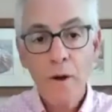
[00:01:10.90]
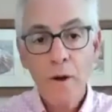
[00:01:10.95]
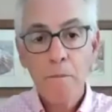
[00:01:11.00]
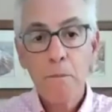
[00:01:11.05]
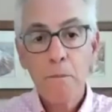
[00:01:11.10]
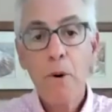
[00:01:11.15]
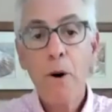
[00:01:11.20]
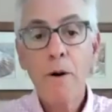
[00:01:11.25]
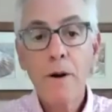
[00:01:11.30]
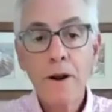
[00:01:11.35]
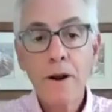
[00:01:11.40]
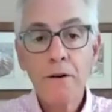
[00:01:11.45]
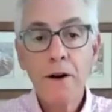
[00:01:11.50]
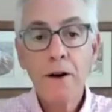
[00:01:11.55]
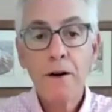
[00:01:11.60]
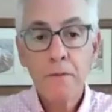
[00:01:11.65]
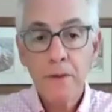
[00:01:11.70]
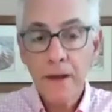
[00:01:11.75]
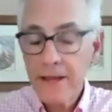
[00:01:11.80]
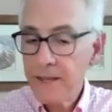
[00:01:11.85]
part
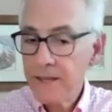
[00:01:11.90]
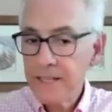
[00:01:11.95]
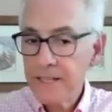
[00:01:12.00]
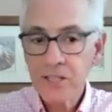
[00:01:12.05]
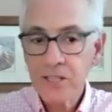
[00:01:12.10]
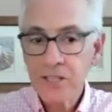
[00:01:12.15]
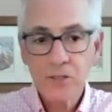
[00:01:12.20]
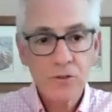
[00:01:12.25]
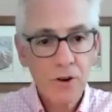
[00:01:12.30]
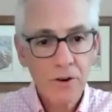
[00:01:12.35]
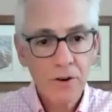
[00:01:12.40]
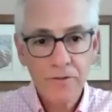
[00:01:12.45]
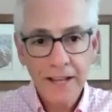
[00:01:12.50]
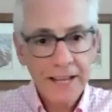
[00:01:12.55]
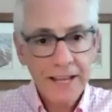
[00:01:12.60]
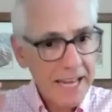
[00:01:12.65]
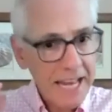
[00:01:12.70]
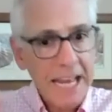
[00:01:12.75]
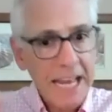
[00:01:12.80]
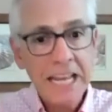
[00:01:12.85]
of, and this is sort of
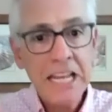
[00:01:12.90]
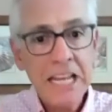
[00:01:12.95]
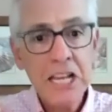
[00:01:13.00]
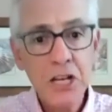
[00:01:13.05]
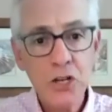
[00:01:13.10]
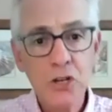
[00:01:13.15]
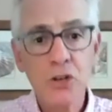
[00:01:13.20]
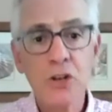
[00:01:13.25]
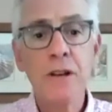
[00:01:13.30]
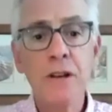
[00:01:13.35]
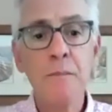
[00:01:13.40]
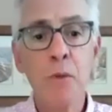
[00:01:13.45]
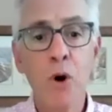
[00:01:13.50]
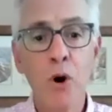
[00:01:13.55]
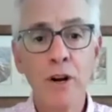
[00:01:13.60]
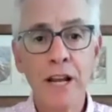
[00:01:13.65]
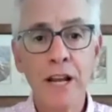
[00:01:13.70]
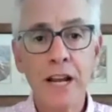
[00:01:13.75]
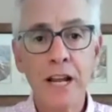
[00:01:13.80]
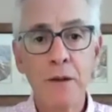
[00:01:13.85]
like any good
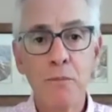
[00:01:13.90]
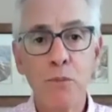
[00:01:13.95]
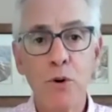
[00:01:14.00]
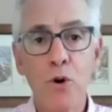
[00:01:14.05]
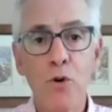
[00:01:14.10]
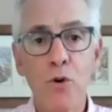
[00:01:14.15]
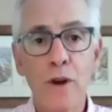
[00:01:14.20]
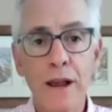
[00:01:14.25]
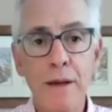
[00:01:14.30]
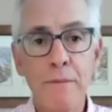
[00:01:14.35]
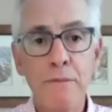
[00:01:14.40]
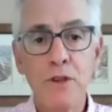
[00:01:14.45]
marketing program,